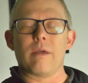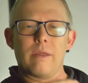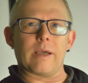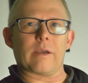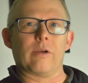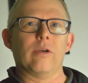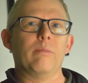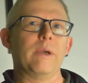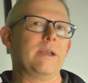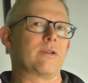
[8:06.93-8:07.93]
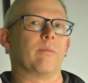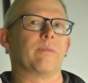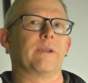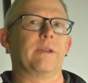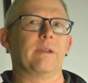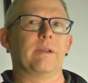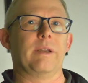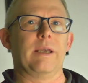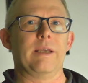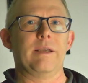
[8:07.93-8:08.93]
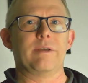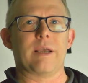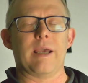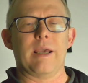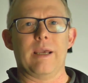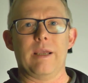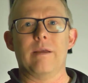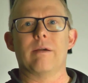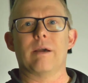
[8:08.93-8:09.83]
that could be something that is a